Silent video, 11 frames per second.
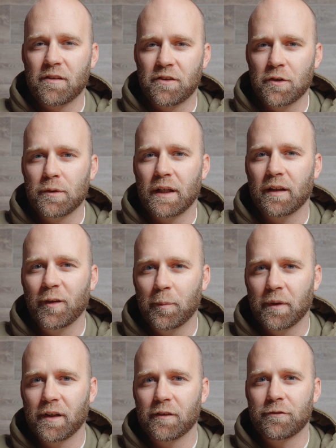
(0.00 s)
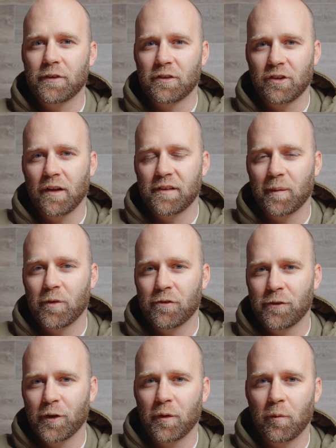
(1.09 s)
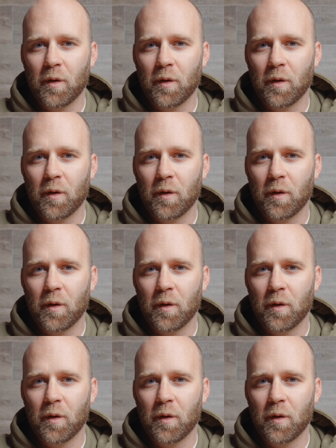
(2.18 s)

still get a little bit of a shallow depth of field at